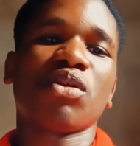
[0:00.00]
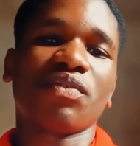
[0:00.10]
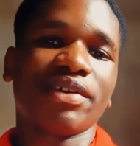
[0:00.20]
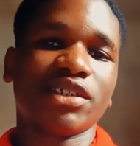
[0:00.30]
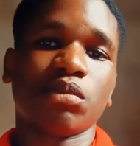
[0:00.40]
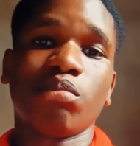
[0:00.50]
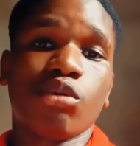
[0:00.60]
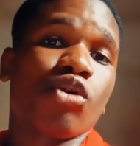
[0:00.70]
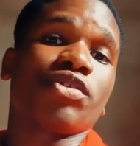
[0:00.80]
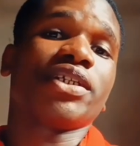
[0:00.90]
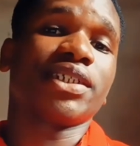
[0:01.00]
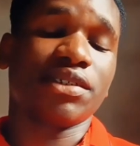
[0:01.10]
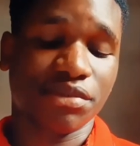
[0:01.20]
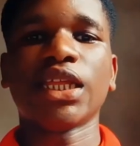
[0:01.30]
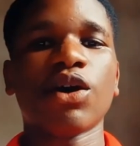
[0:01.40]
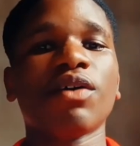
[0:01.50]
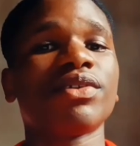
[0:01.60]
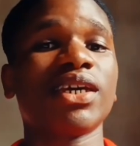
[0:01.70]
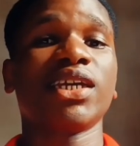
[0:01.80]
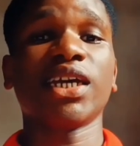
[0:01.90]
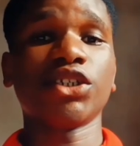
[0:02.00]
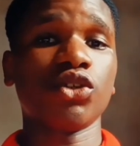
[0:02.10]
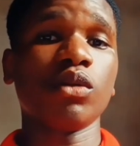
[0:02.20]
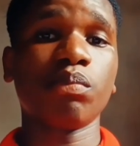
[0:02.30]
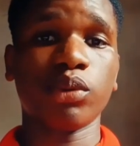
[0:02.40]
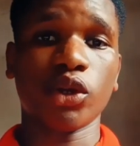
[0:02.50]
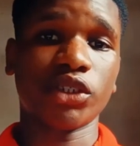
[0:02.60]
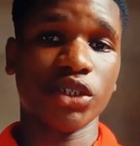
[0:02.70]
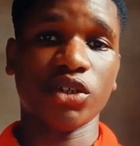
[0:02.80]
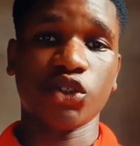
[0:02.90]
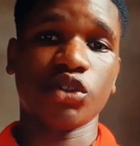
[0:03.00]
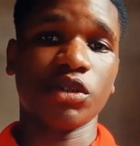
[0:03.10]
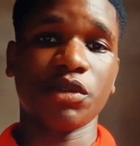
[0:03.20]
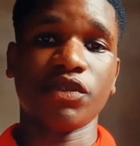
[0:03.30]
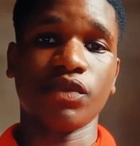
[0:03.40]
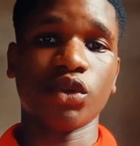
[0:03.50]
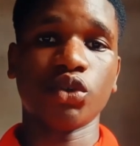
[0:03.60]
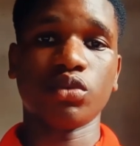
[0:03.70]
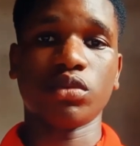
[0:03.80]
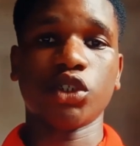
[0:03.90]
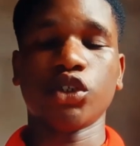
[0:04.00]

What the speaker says: come off as boring. And now after AI is done plotting your scripts for you,